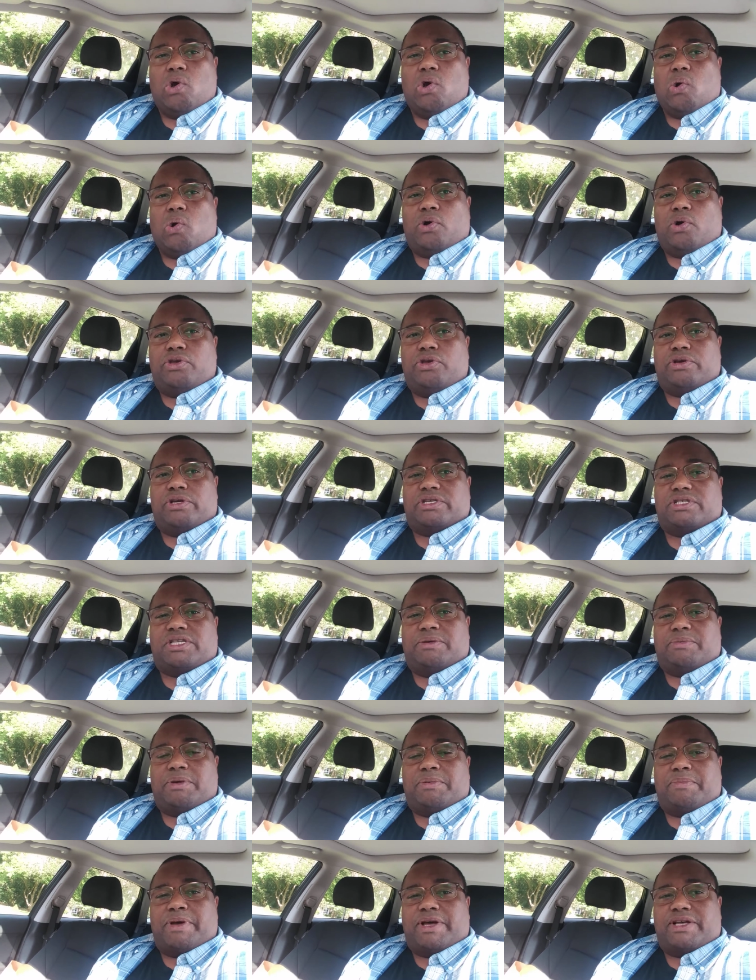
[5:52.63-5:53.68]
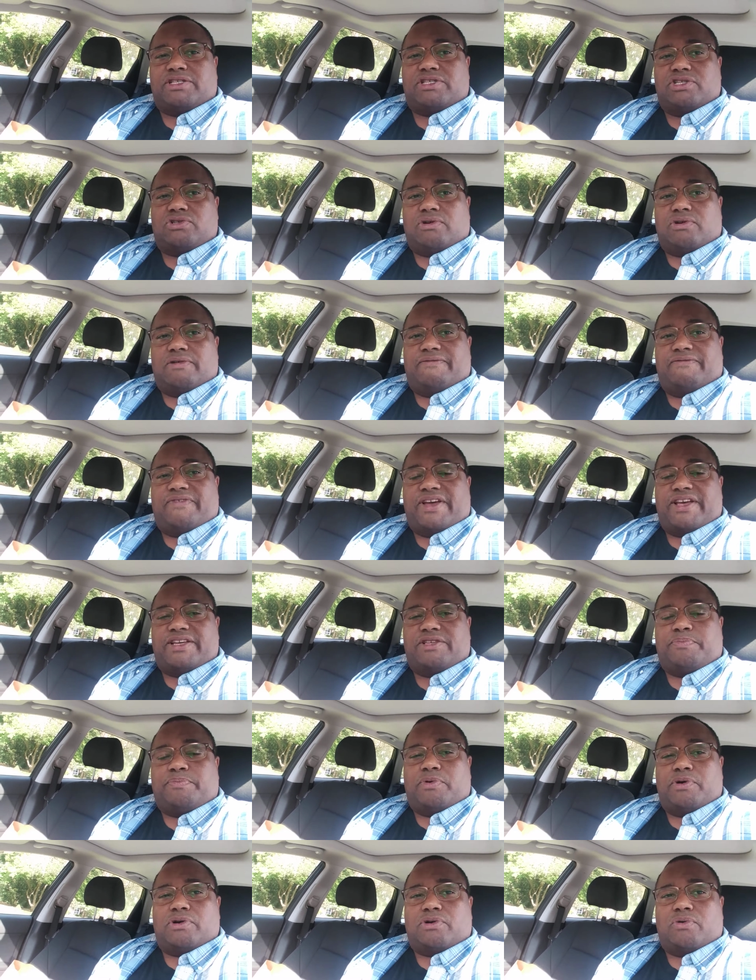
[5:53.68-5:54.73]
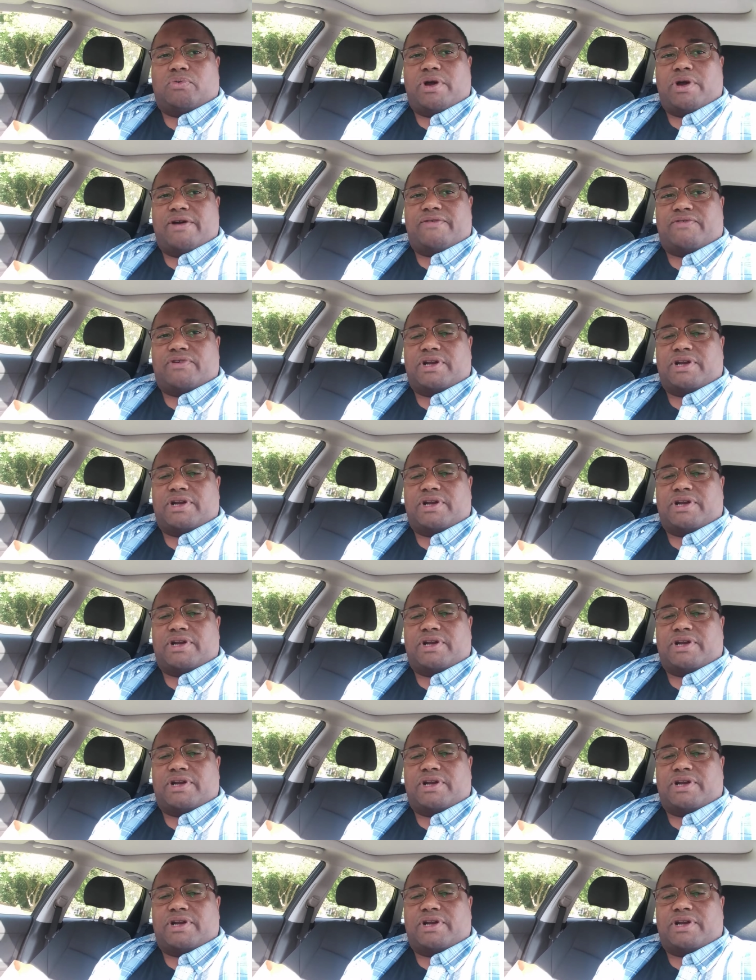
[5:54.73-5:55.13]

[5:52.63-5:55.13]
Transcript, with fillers: Or you can send me a message on Facebook or wherever,